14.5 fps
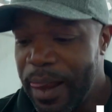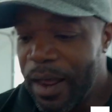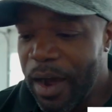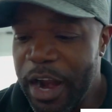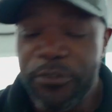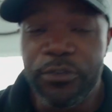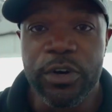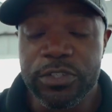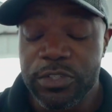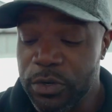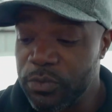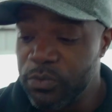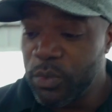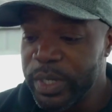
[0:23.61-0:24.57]
All right, folks,
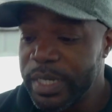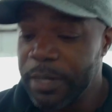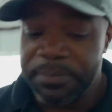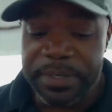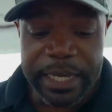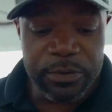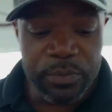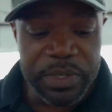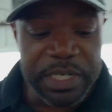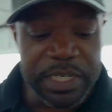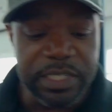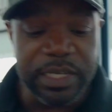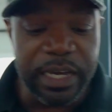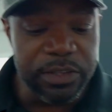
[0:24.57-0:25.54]
so quick update. We
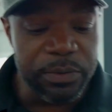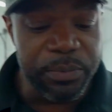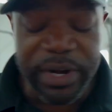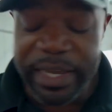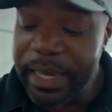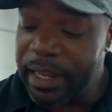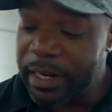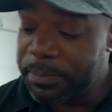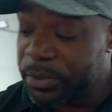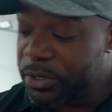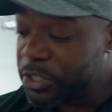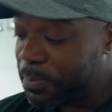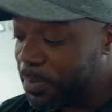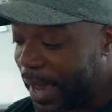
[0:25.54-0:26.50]
just got the brake
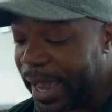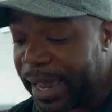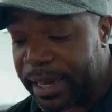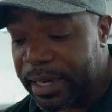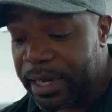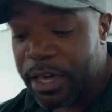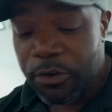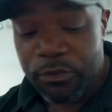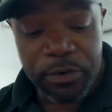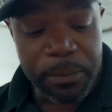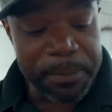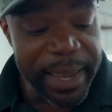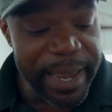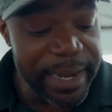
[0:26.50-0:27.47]
calipers back
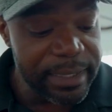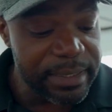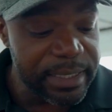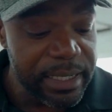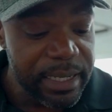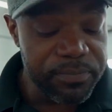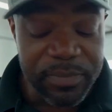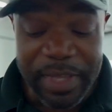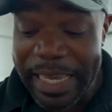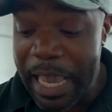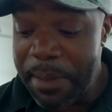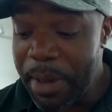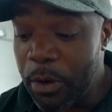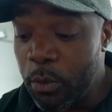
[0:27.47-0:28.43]
from paint. They
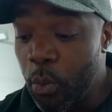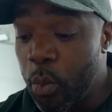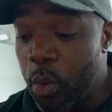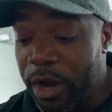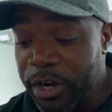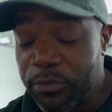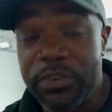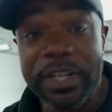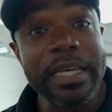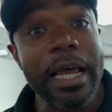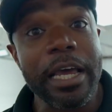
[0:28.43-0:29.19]
came out wonderfully, and I